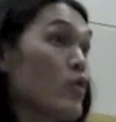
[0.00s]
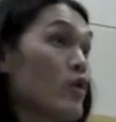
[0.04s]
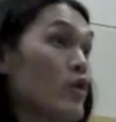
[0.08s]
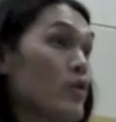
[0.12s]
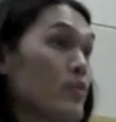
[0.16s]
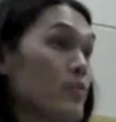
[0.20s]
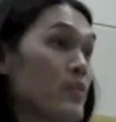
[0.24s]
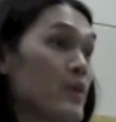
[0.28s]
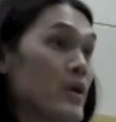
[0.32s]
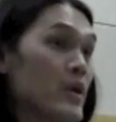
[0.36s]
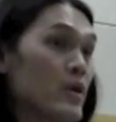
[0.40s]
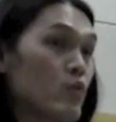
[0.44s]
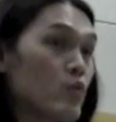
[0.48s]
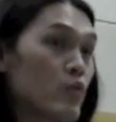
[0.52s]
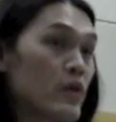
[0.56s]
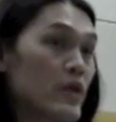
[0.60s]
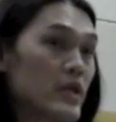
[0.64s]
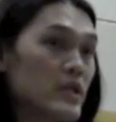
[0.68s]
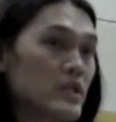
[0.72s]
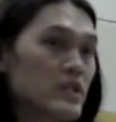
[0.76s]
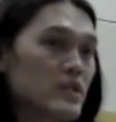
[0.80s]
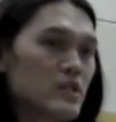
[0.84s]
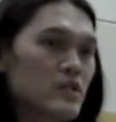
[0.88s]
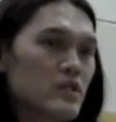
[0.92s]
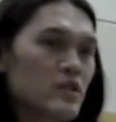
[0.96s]
wrong with being
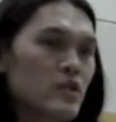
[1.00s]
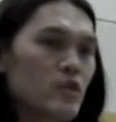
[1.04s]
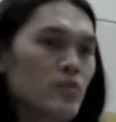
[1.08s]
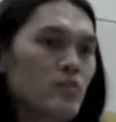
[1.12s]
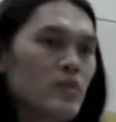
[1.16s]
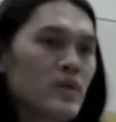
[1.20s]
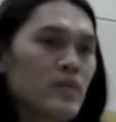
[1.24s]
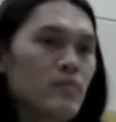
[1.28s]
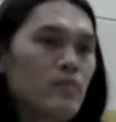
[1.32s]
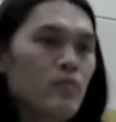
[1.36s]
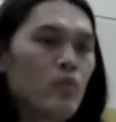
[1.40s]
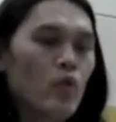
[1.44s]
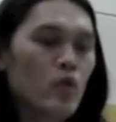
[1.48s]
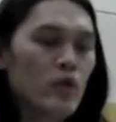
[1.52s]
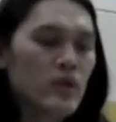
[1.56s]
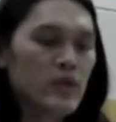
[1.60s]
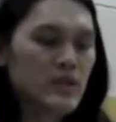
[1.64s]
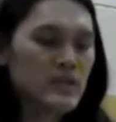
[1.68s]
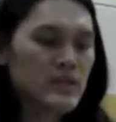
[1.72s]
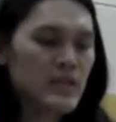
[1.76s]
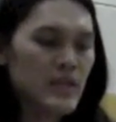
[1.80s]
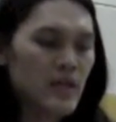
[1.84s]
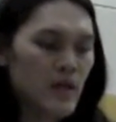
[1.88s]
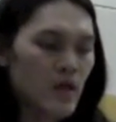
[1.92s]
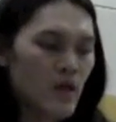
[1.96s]
rich, being born
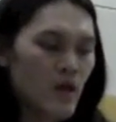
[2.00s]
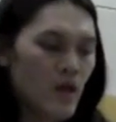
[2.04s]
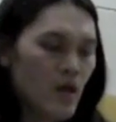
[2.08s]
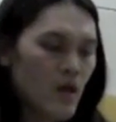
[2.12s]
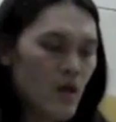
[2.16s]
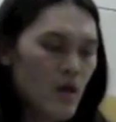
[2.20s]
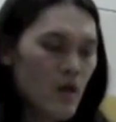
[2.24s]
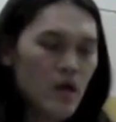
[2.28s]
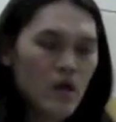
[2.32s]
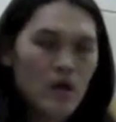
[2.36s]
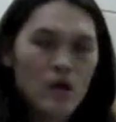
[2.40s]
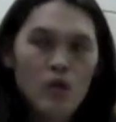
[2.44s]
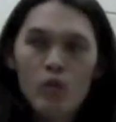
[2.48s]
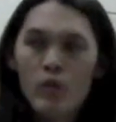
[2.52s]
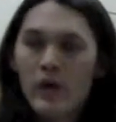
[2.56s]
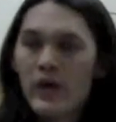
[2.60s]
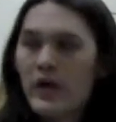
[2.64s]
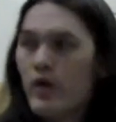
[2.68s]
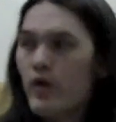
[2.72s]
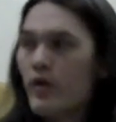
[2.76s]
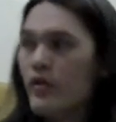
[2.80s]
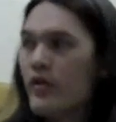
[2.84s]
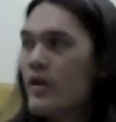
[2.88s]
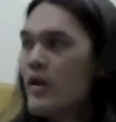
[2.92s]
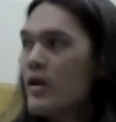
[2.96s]
into
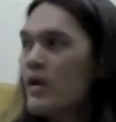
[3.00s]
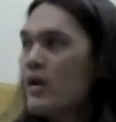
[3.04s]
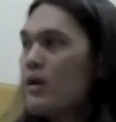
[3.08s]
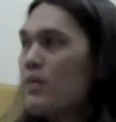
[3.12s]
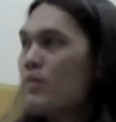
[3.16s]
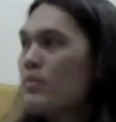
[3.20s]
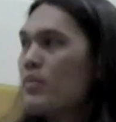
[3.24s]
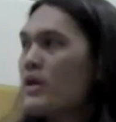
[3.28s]
wealth,